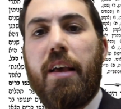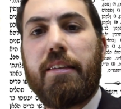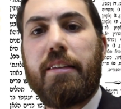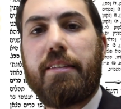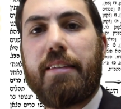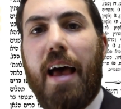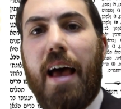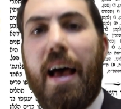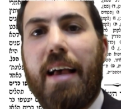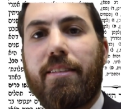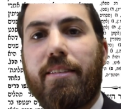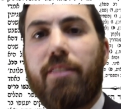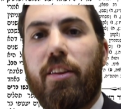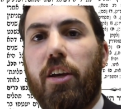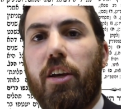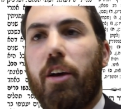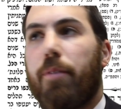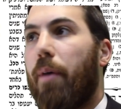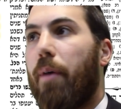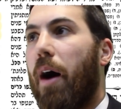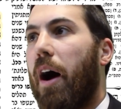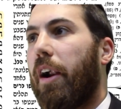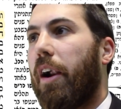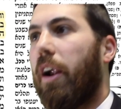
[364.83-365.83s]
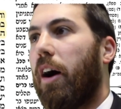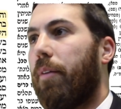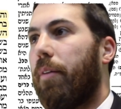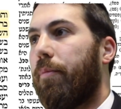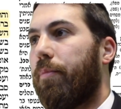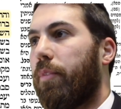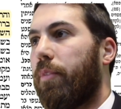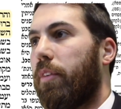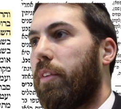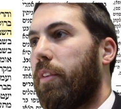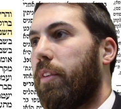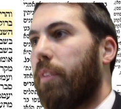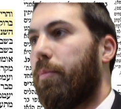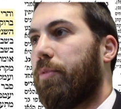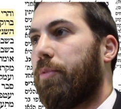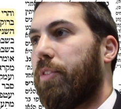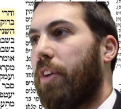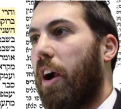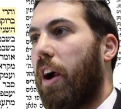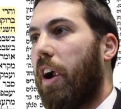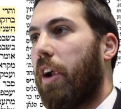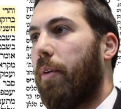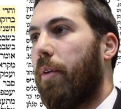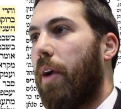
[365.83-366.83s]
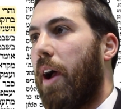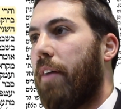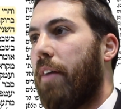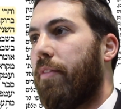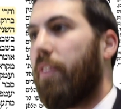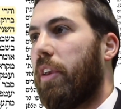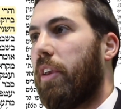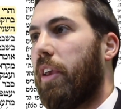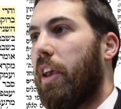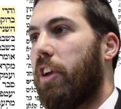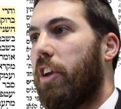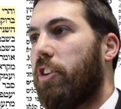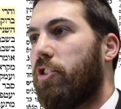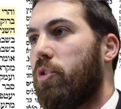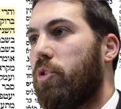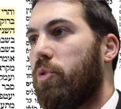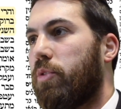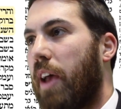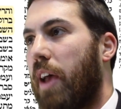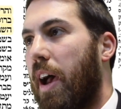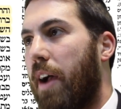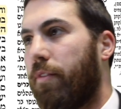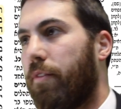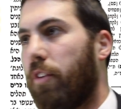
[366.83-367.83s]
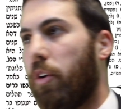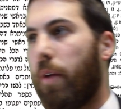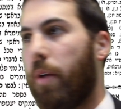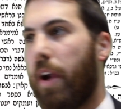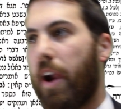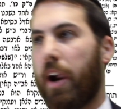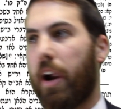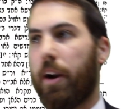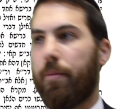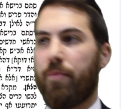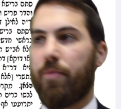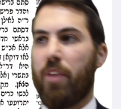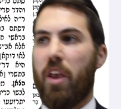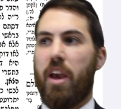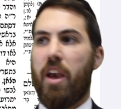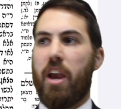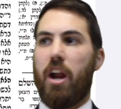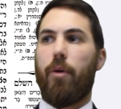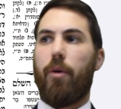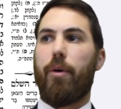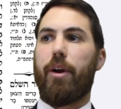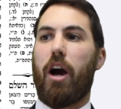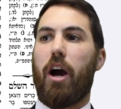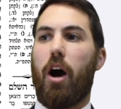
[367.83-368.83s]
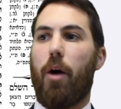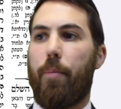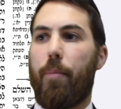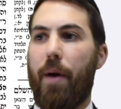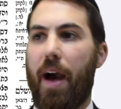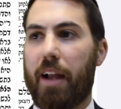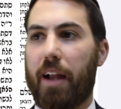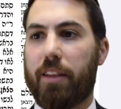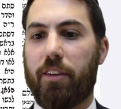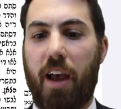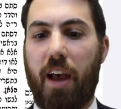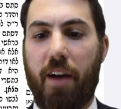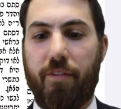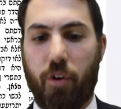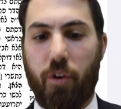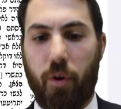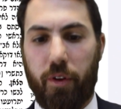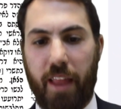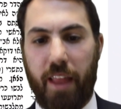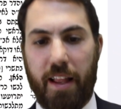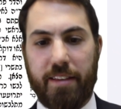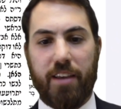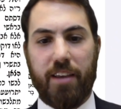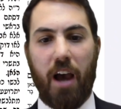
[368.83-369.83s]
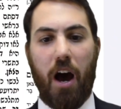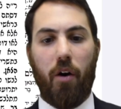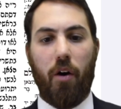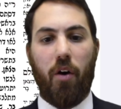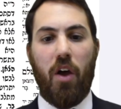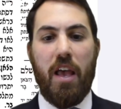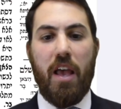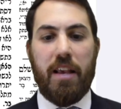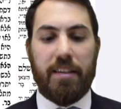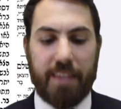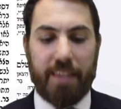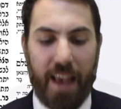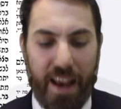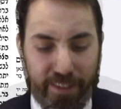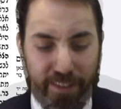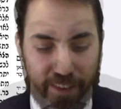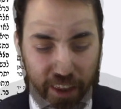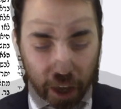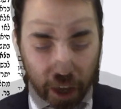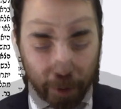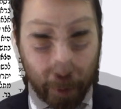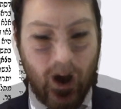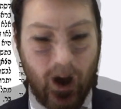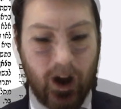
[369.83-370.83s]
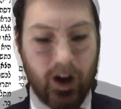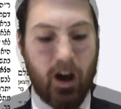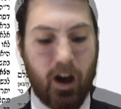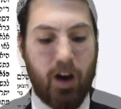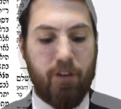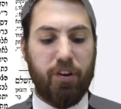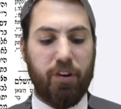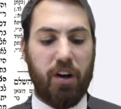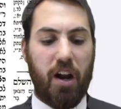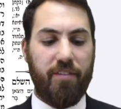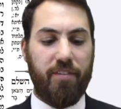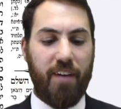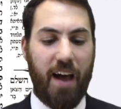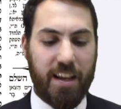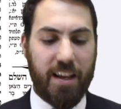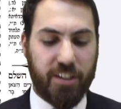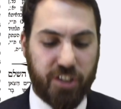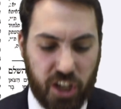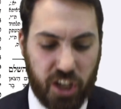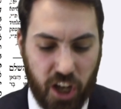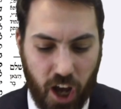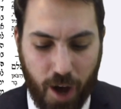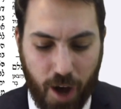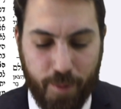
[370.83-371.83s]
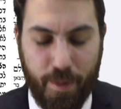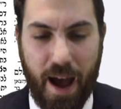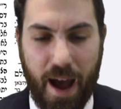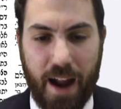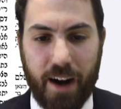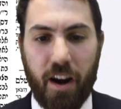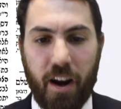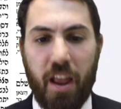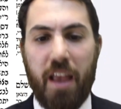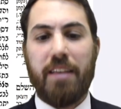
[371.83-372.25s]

Says the Gemara, I'm sorry, we're having issues everywhere. Here we go. Back to everyone. Let's go. Says the Gemara of Rav Ashi Amar.